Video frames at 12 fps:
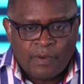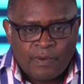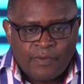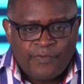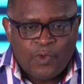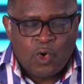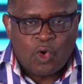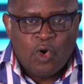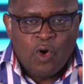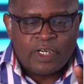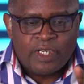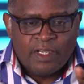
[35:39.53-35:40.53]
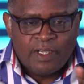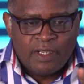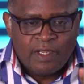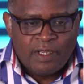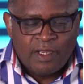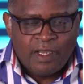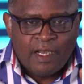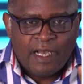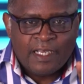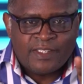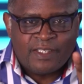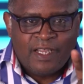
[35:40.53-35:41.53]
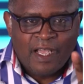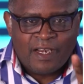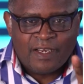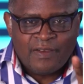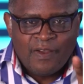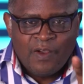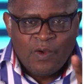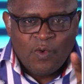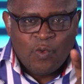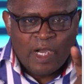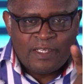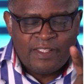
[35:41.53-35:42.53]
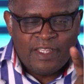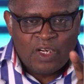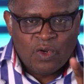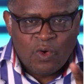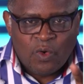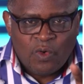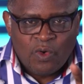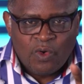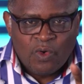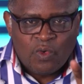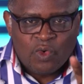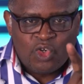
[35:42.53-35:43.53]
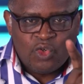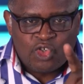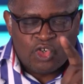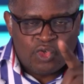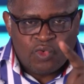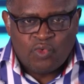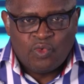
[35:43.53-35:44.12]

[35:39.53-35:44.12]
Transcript: for God has done what the law could not do.